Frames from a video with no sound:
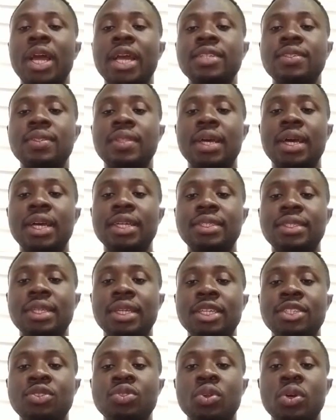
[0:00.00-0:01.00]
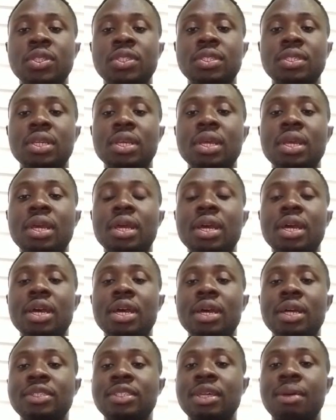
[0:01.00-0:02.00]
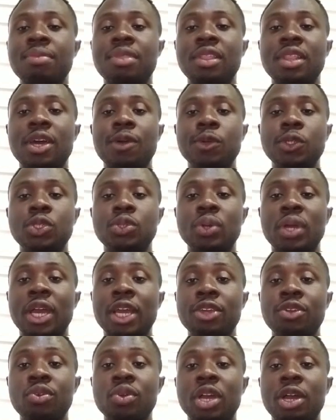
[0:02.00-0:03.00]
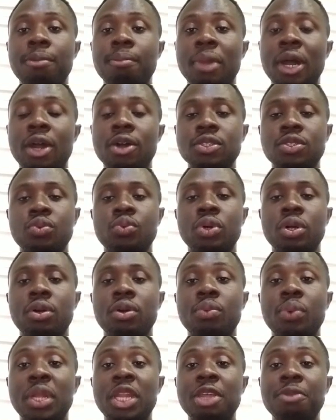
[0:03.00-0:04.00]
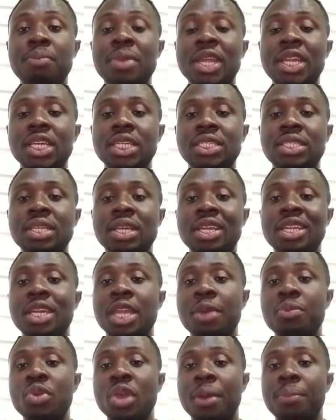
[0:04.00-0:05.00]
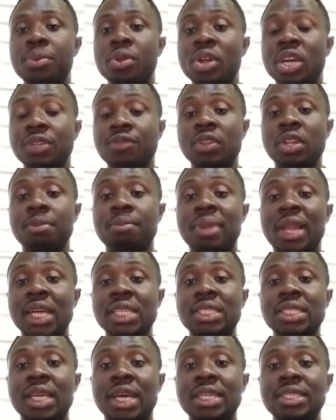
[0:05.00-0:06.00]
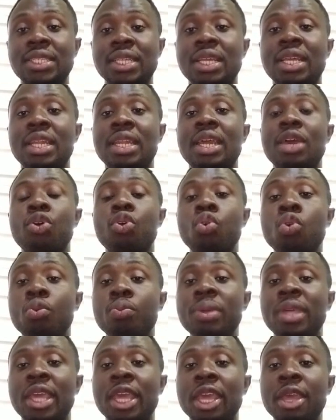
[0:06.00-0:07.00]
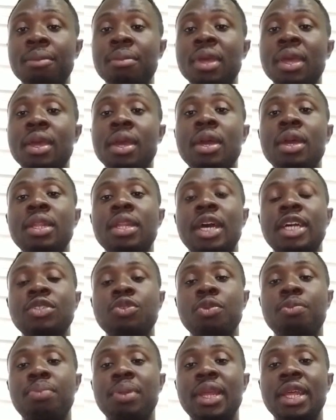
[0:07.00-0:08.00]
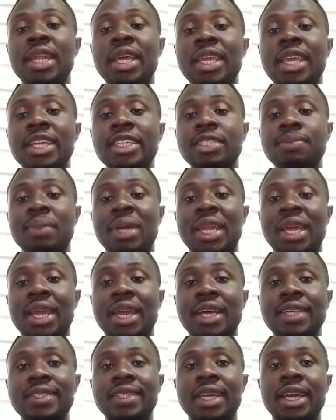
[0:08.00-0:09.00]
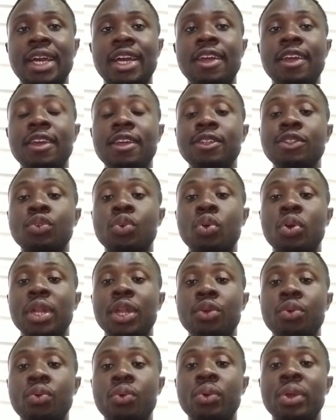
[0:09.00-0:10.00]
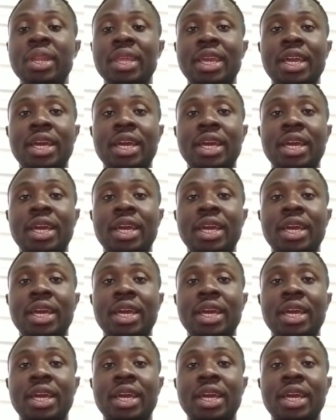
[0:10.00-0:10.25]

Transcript: Black Stars is not something that we should argue about. Well, when he made his debut appearance for the Black Stars in a home game as we played against Madagascar, he scored a goal